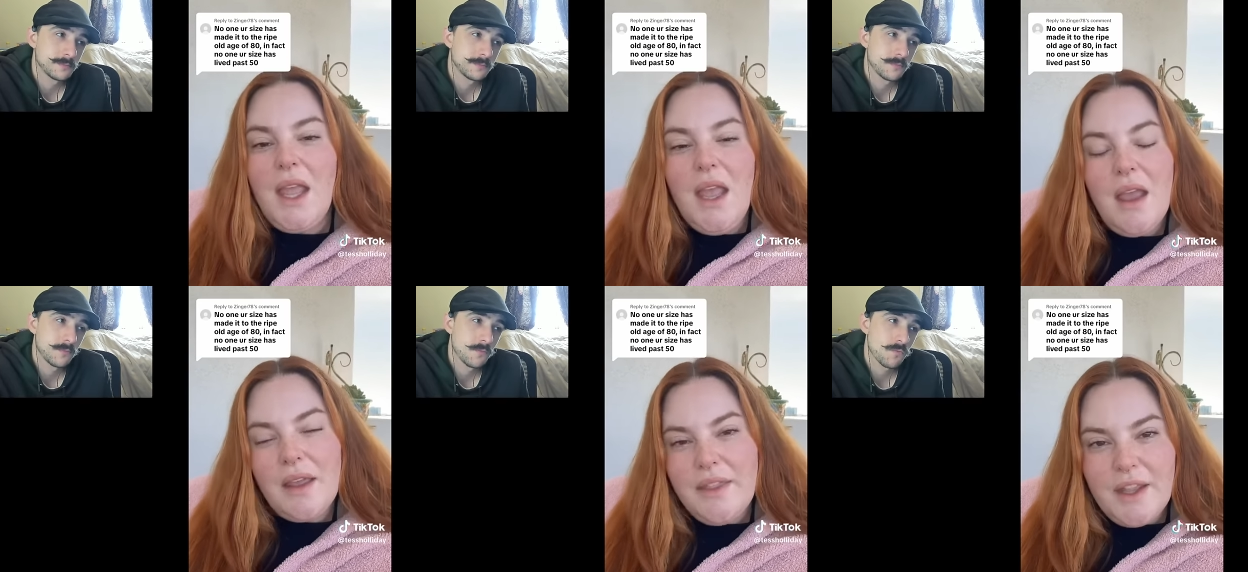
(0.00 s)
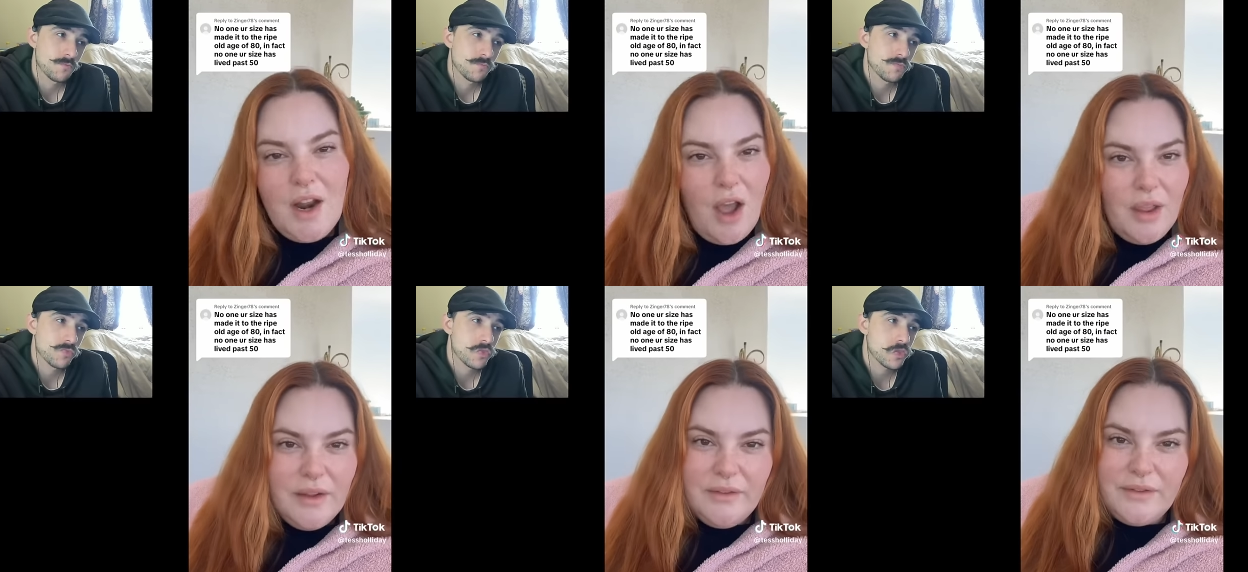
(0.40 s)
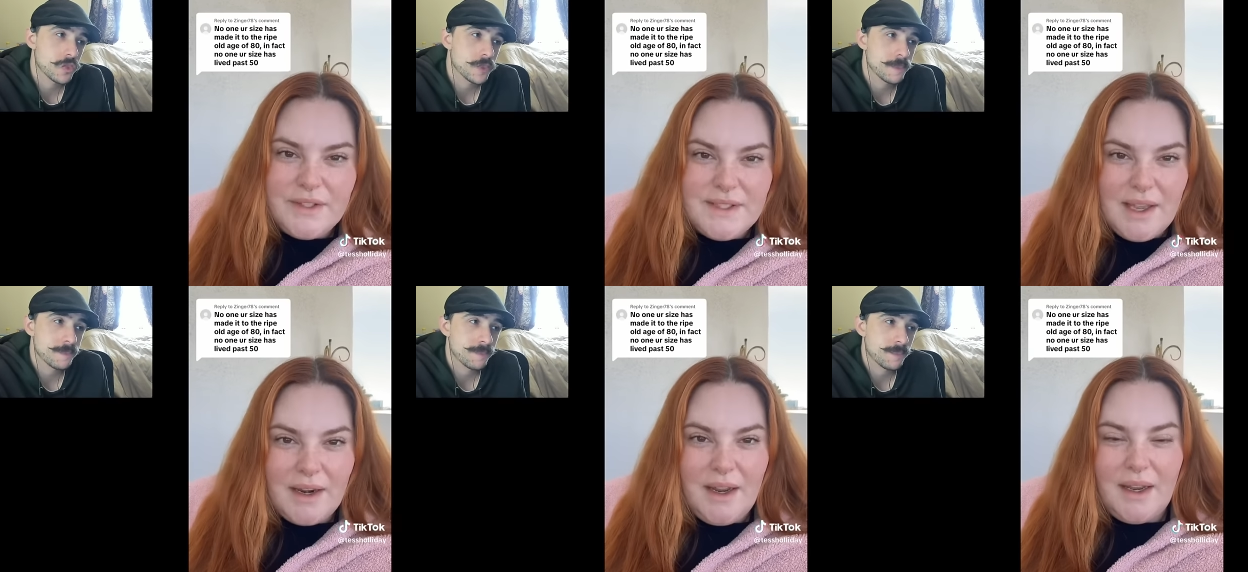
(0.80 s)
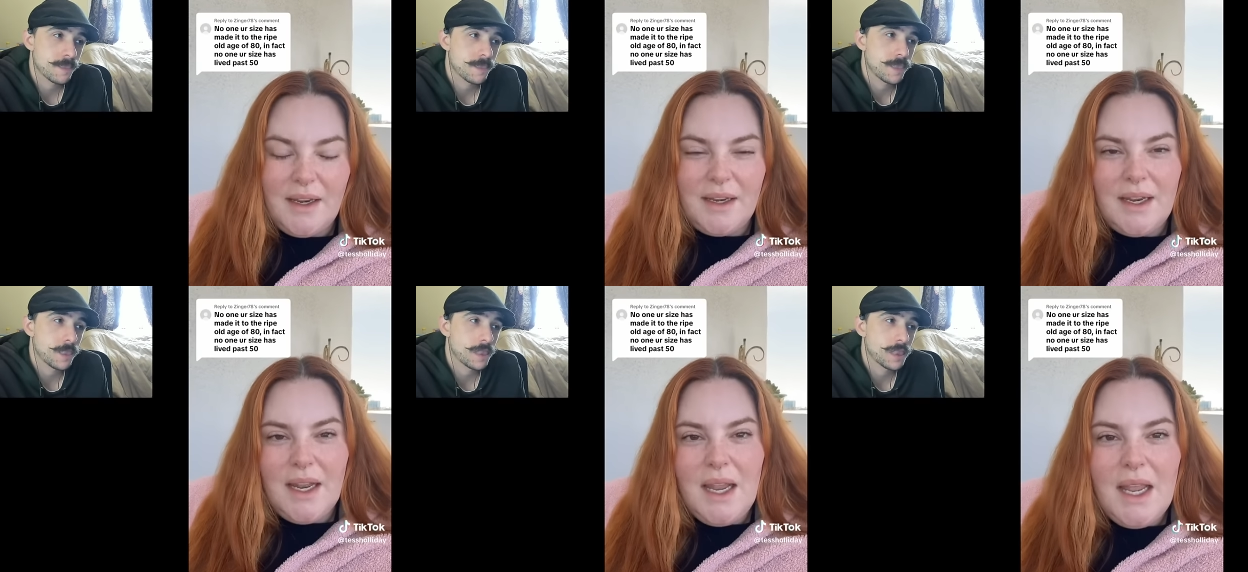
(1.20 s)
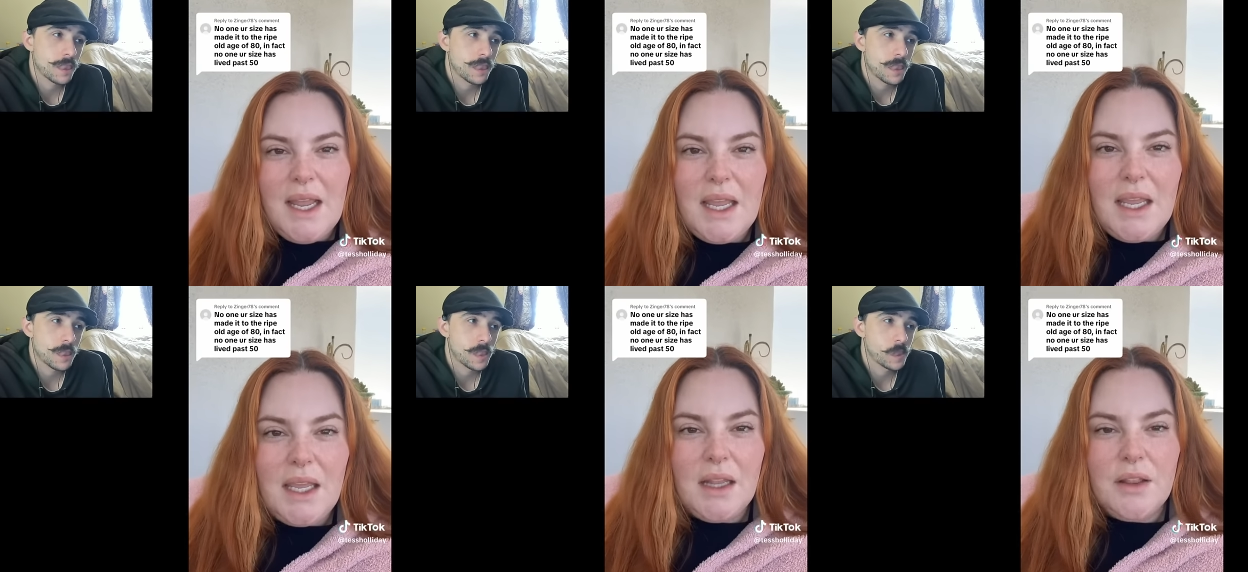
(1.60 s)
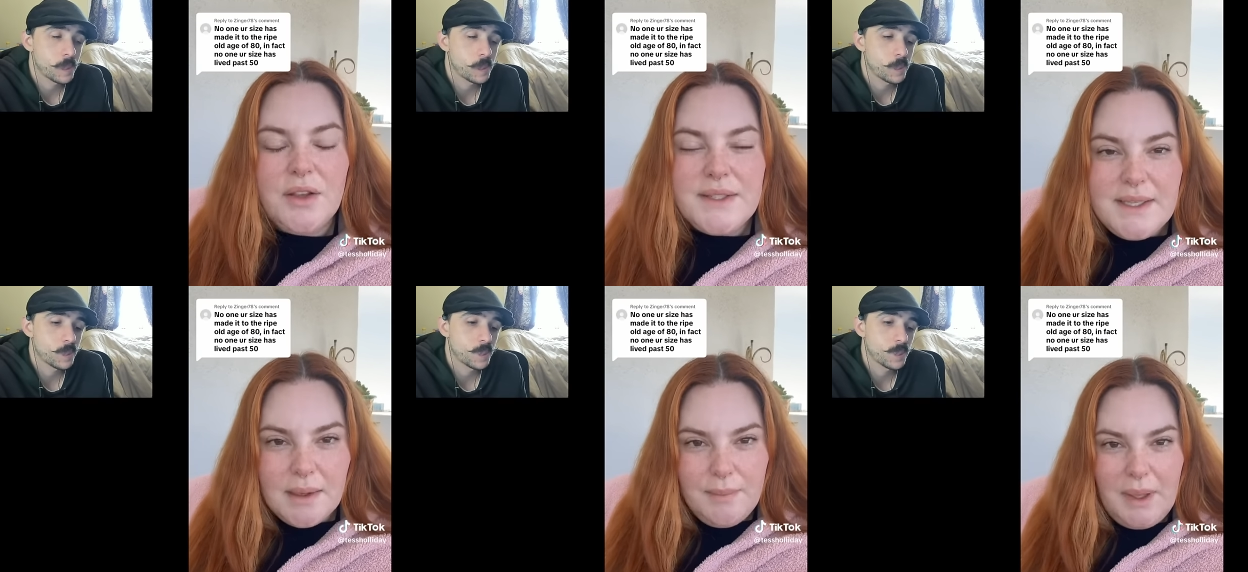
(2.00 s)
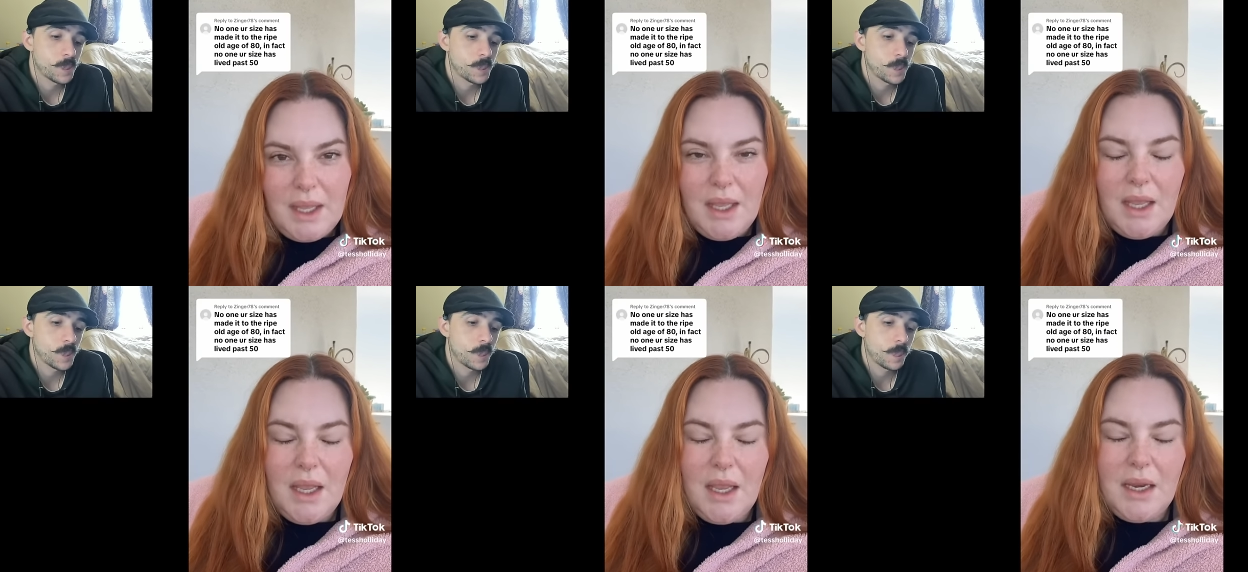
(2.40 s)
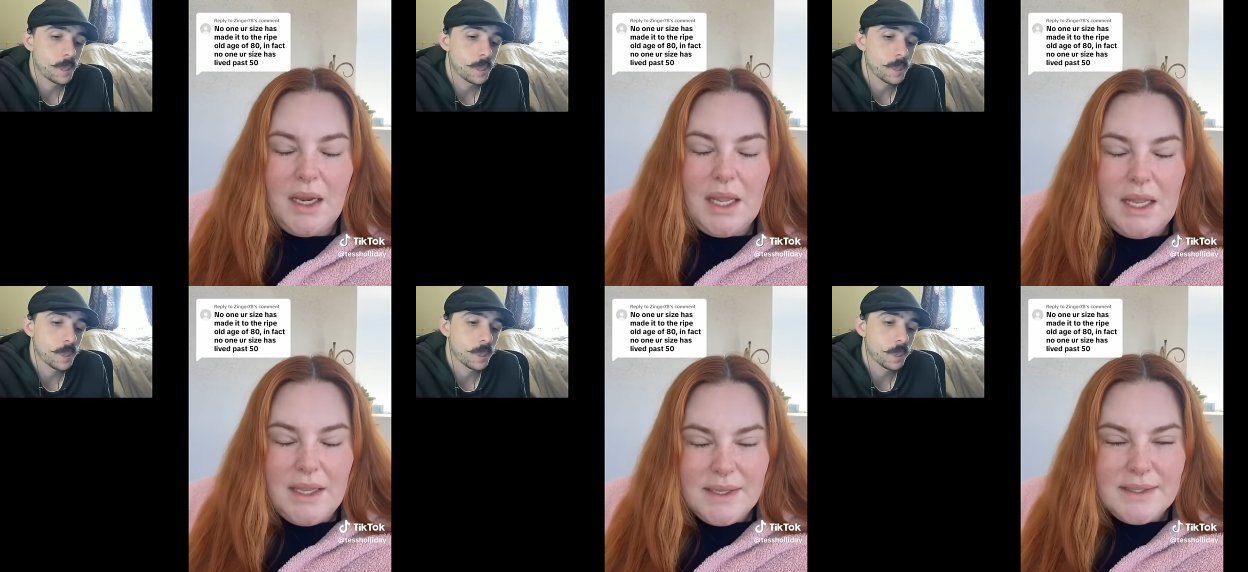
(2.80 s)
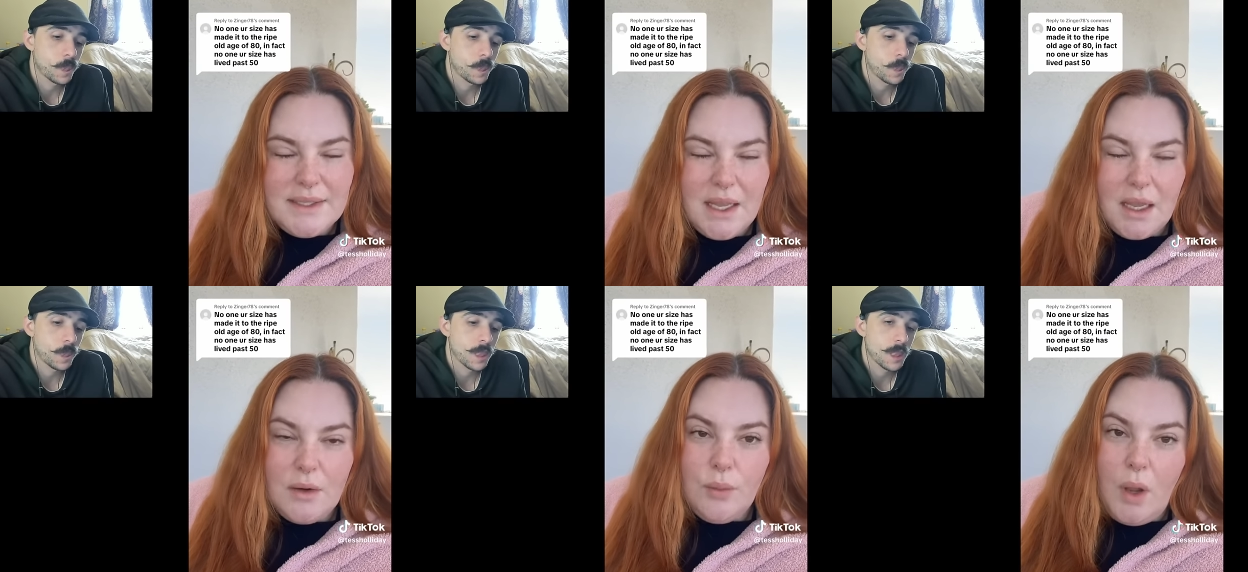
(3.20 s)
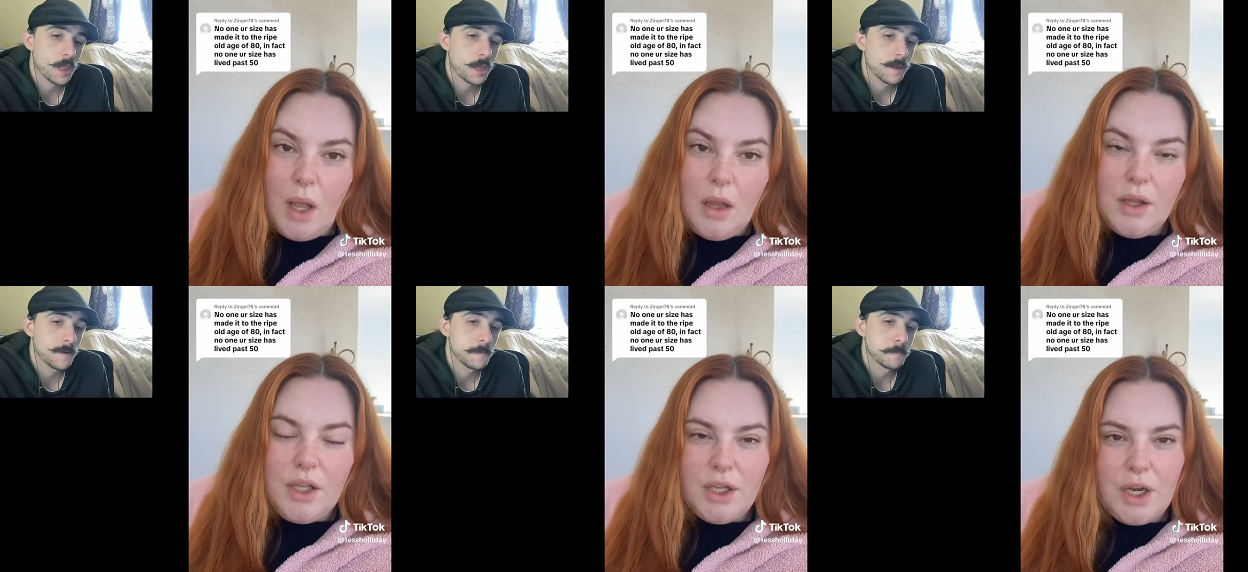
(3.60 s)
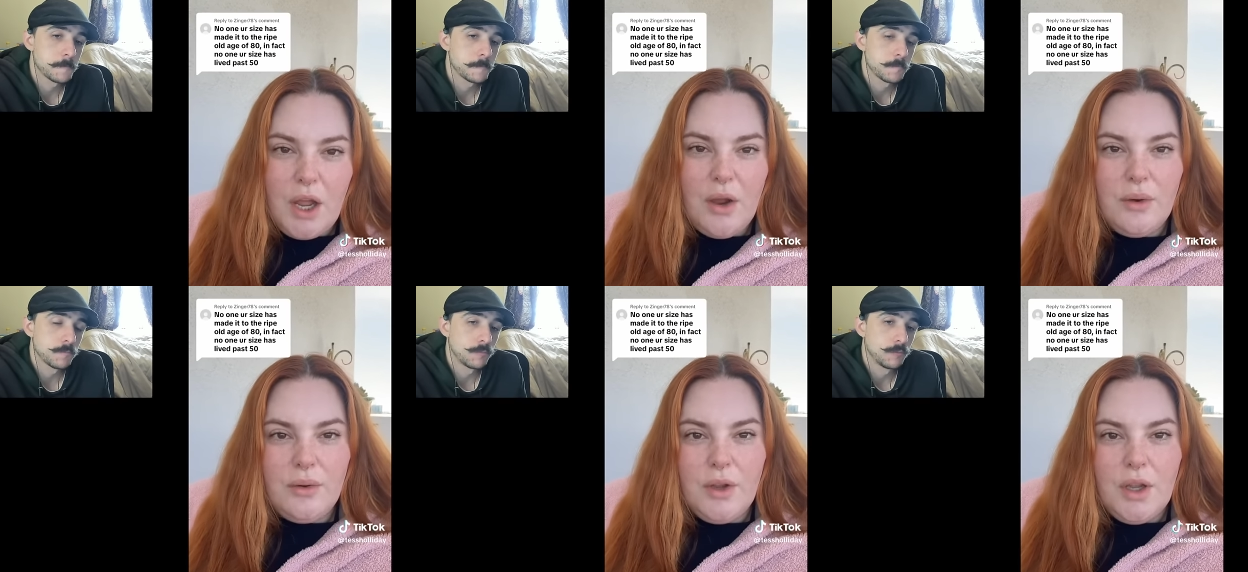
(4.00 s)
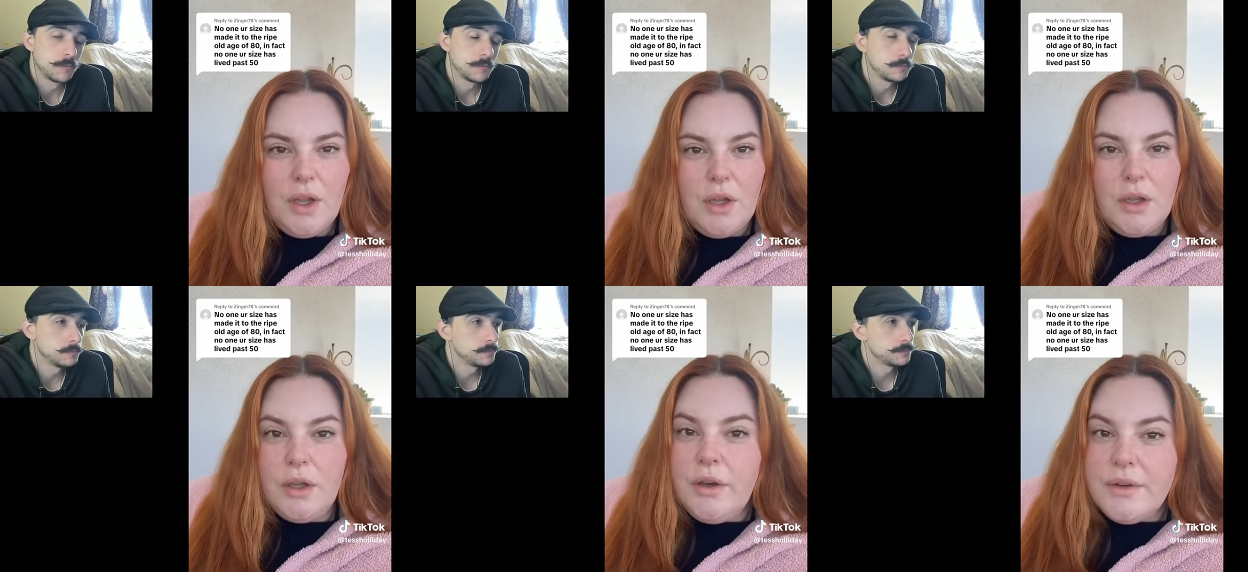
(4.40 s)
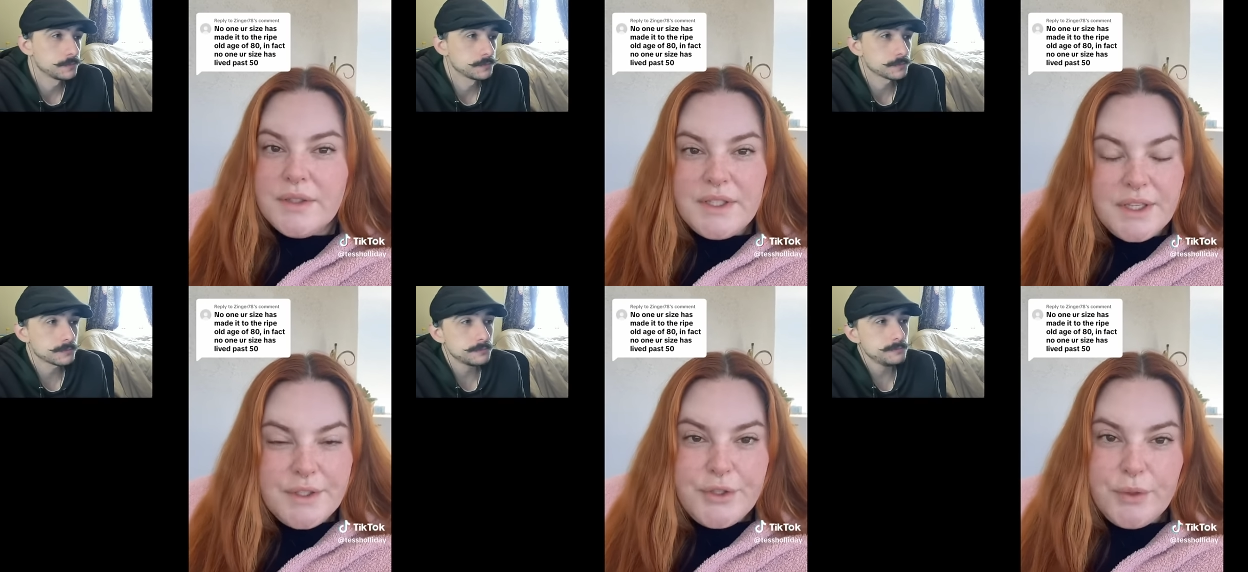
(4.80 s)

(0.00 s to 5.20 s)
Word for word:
Speaker 1: And then all of a sudden, he looks at me and he said, Well, you know, you don't see too